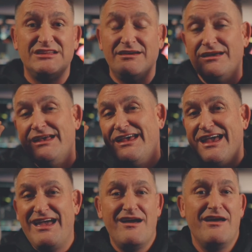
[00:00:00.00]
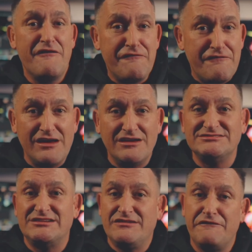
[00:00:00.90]
the A I F
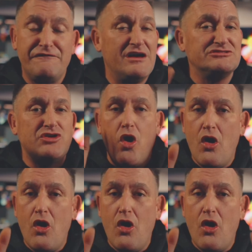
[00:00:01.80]
files, the TIFF files,